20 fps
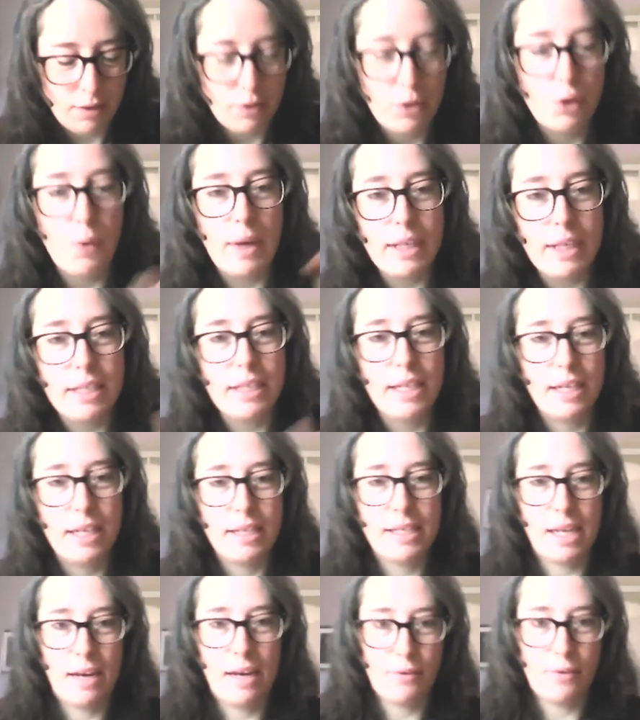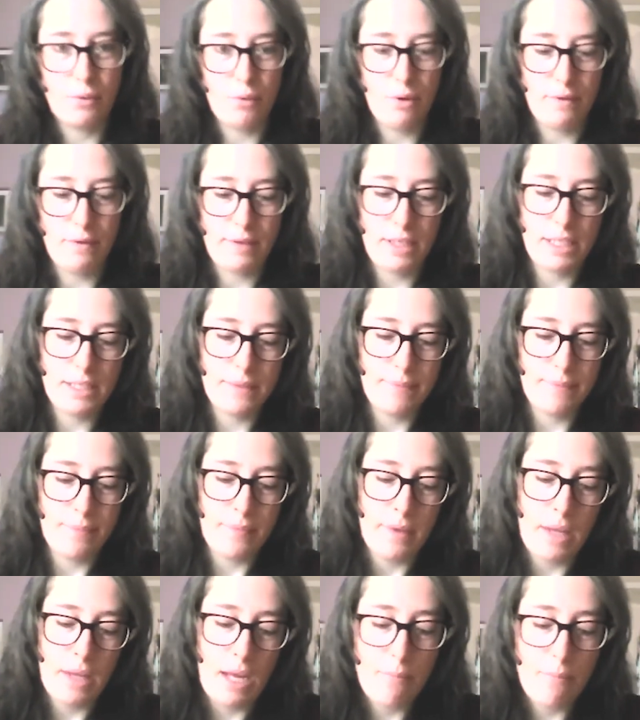20 years after all of this,
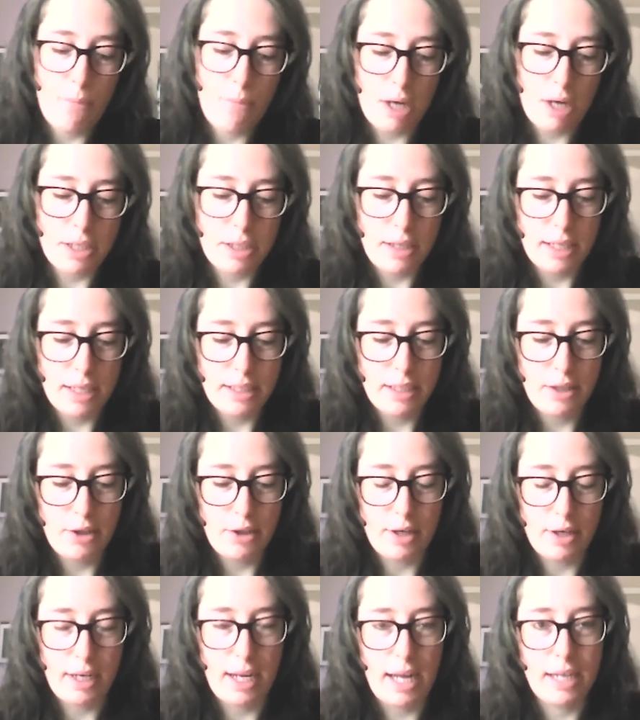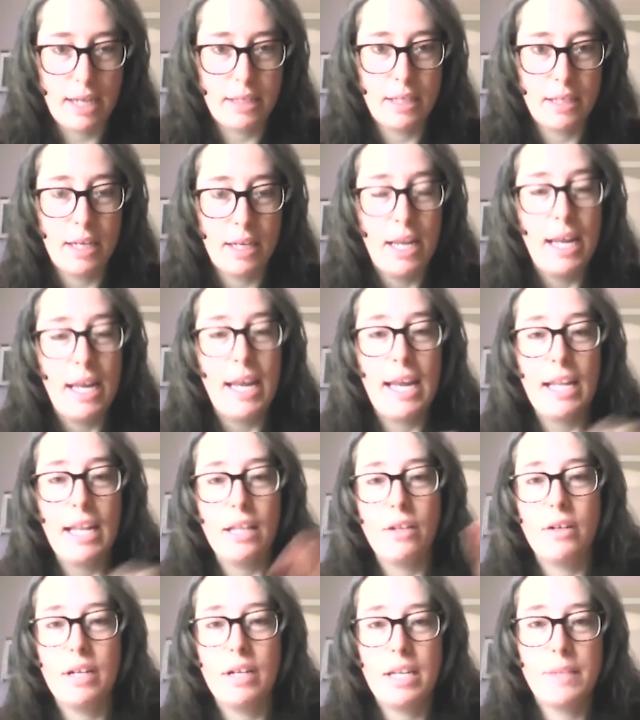in March 1938,
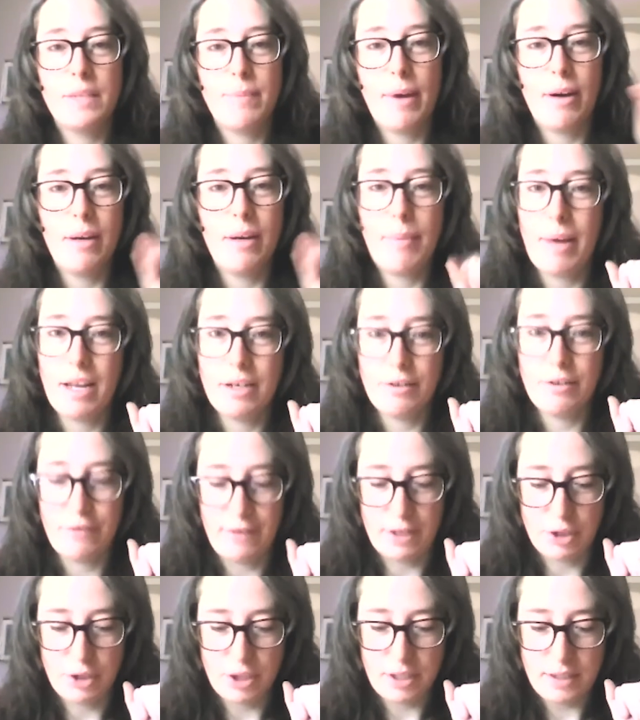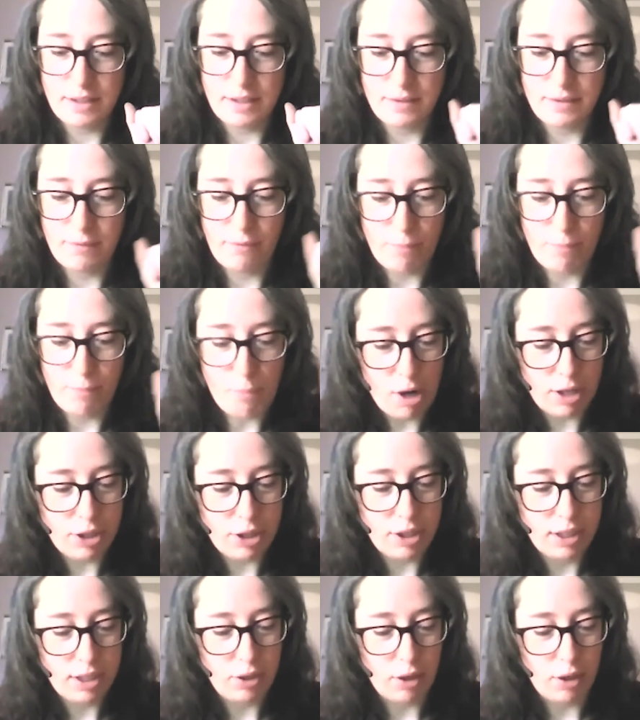Hitler and his merry band of fascists
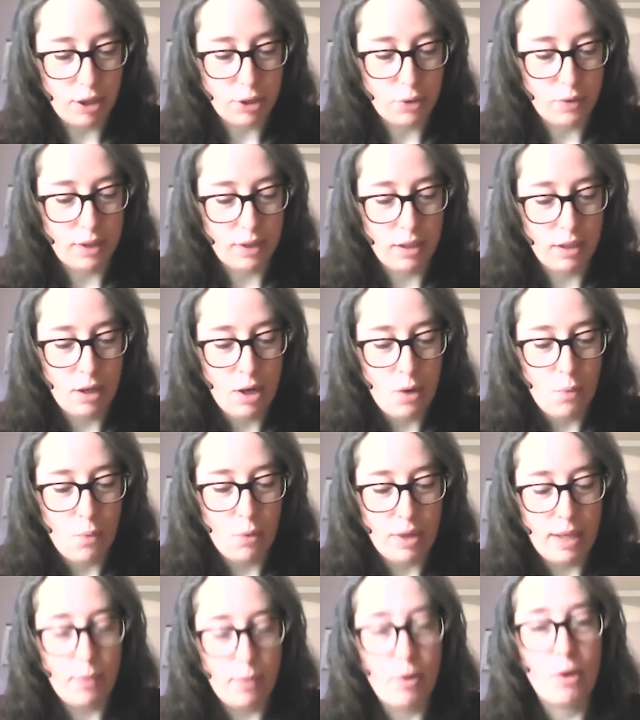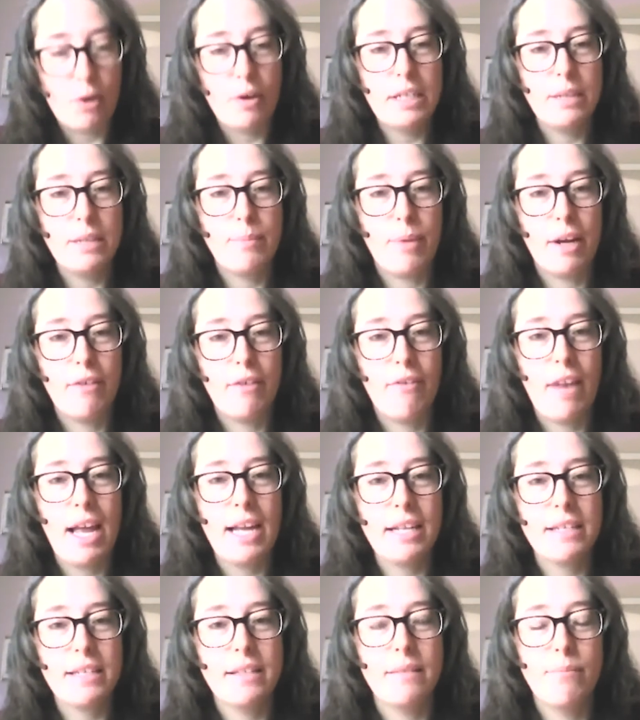marched into Austria, where they were greeted by
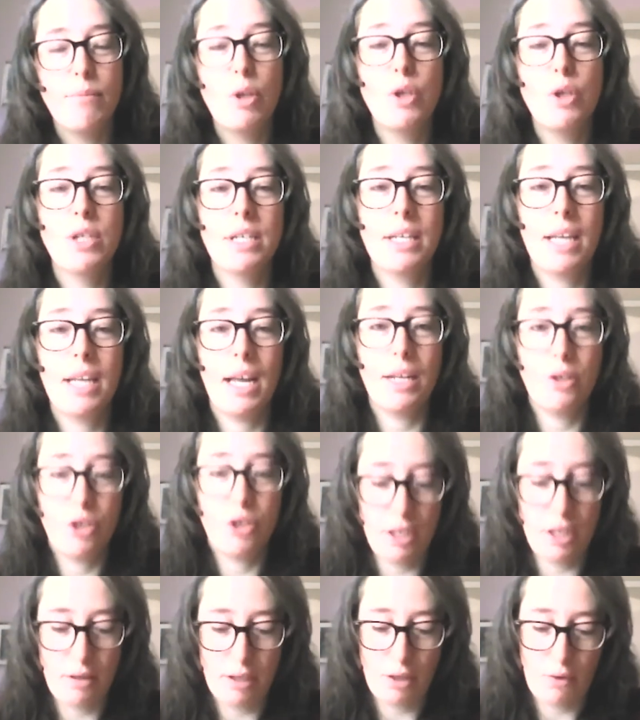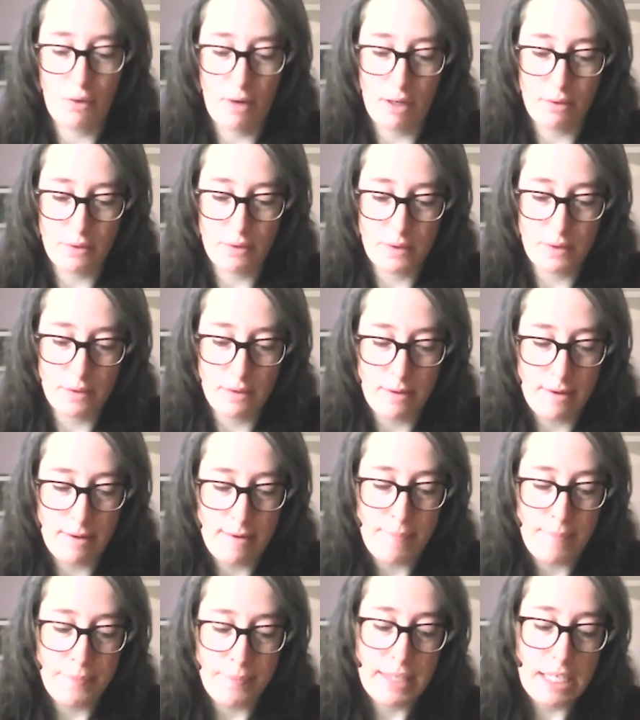flags, music, and cheering crowds.
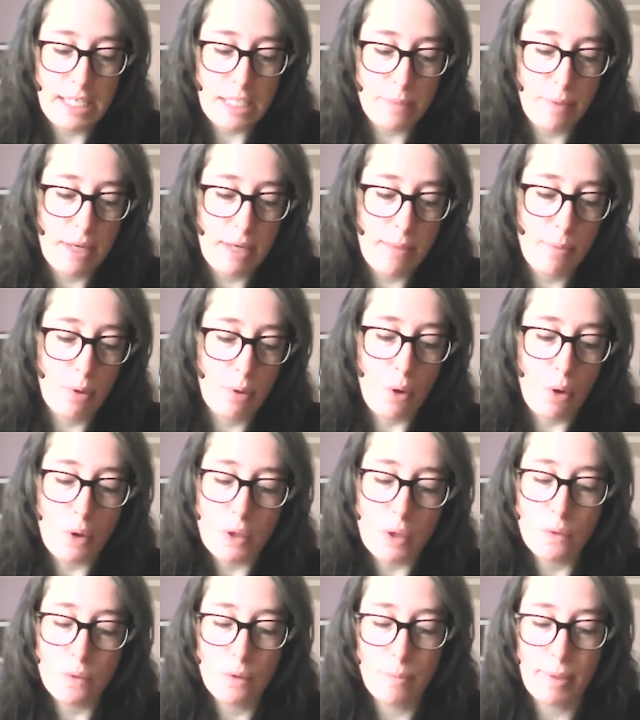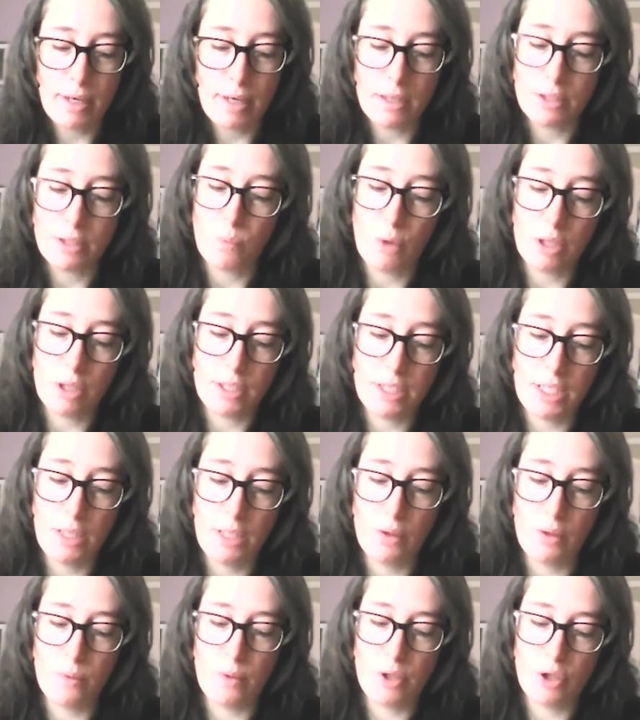These people also appeared to want a
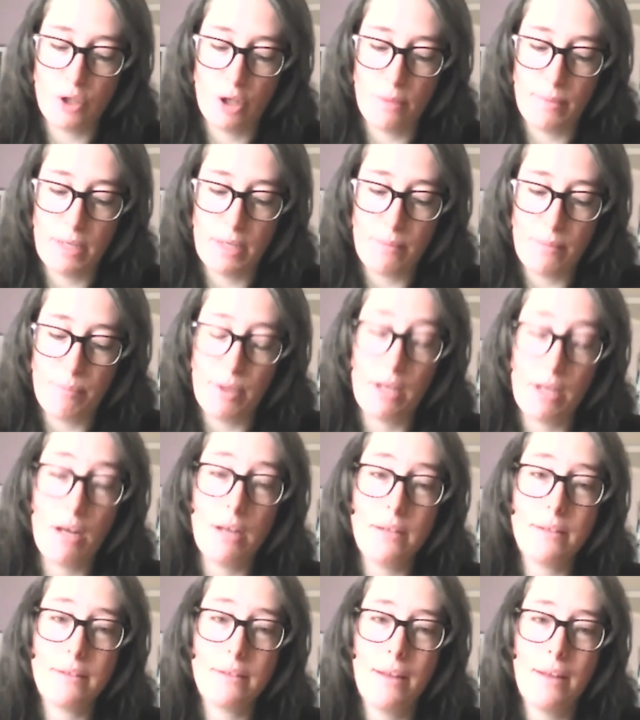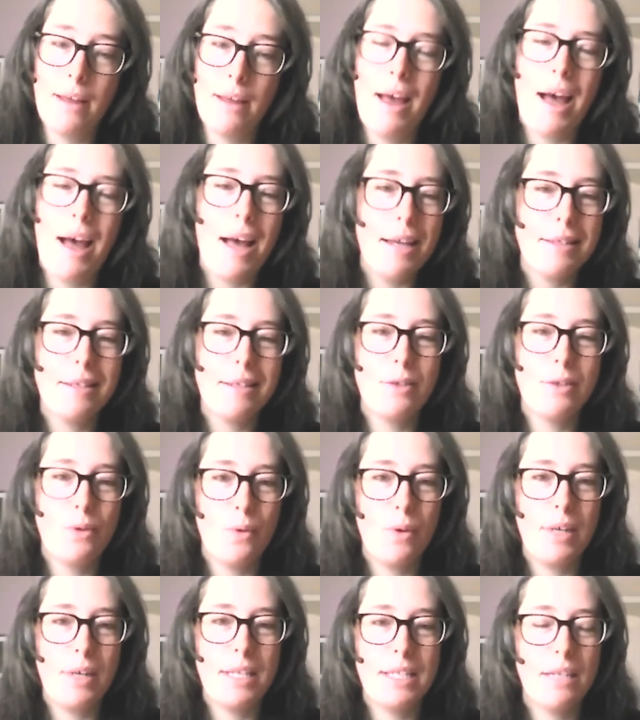union with Germany because, as
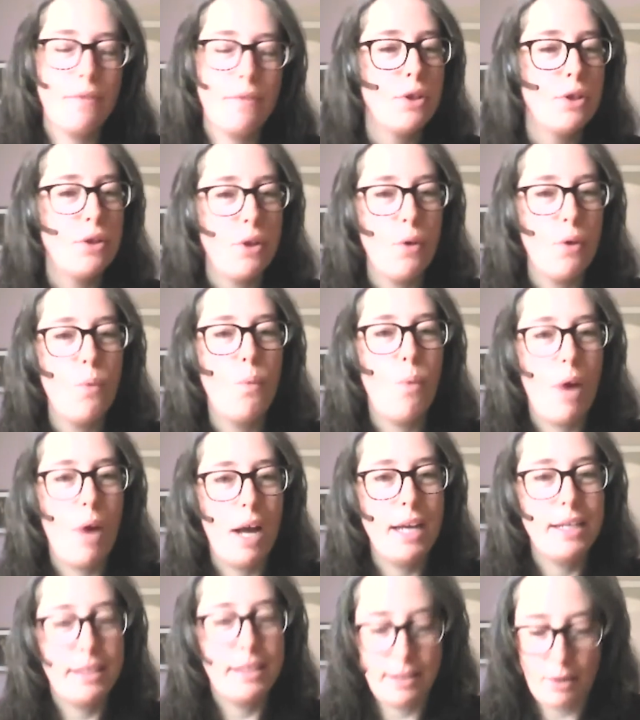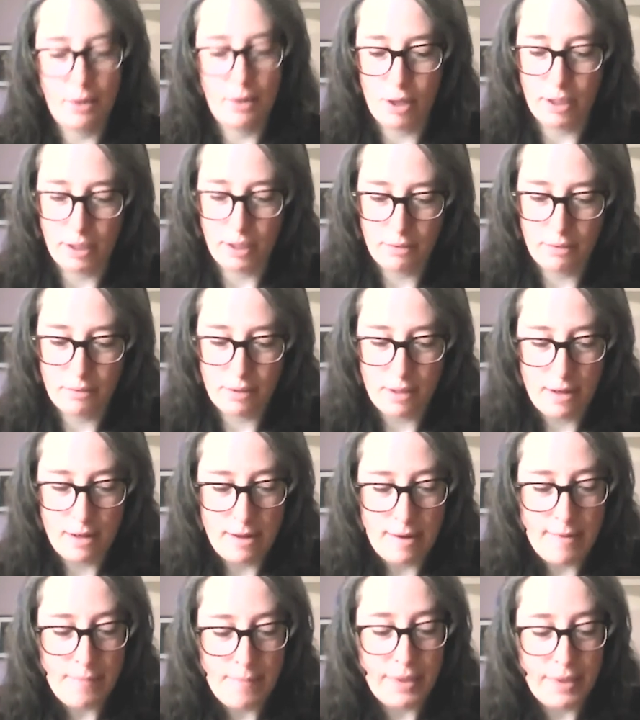historians have so wisely argued,
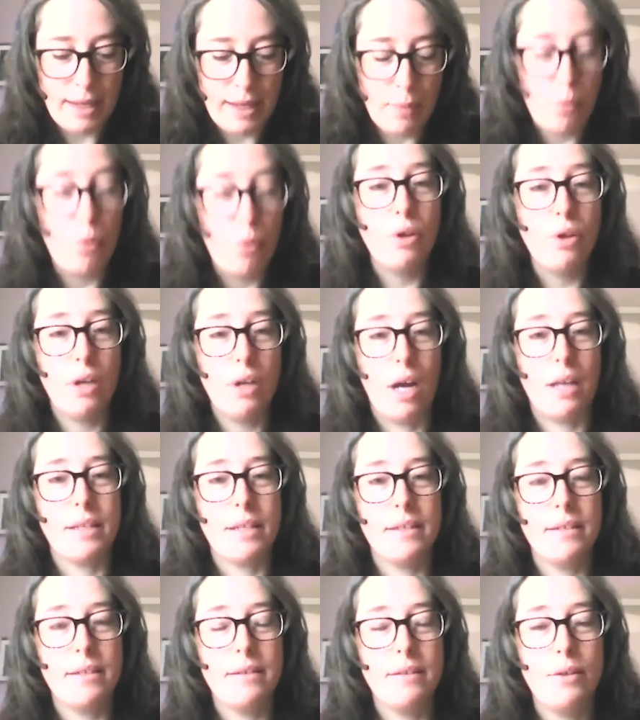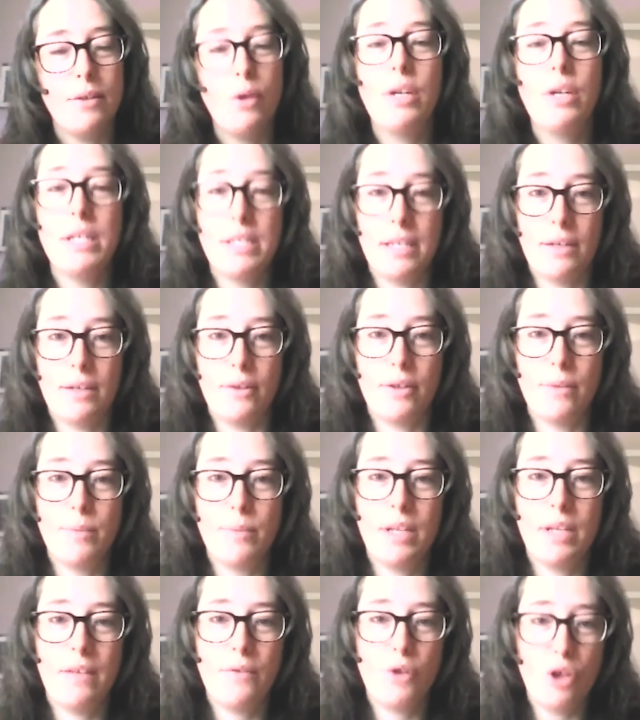they were all Nazis who considered
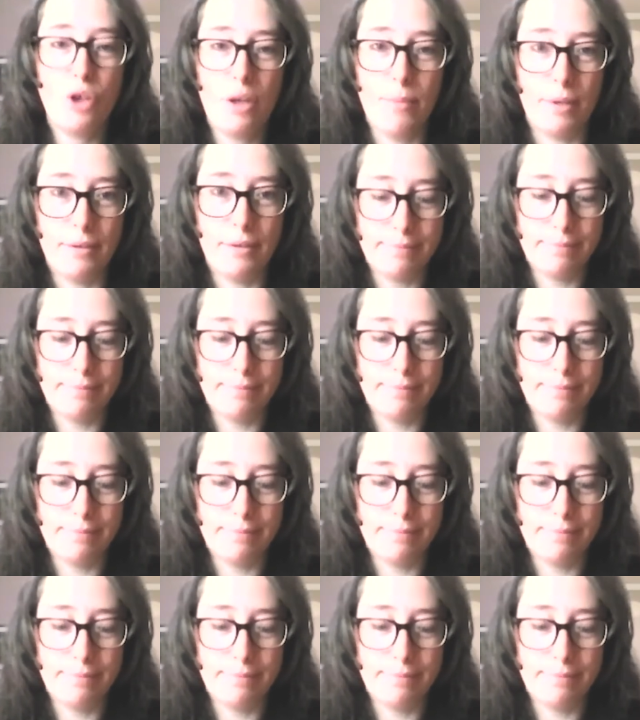themselves German.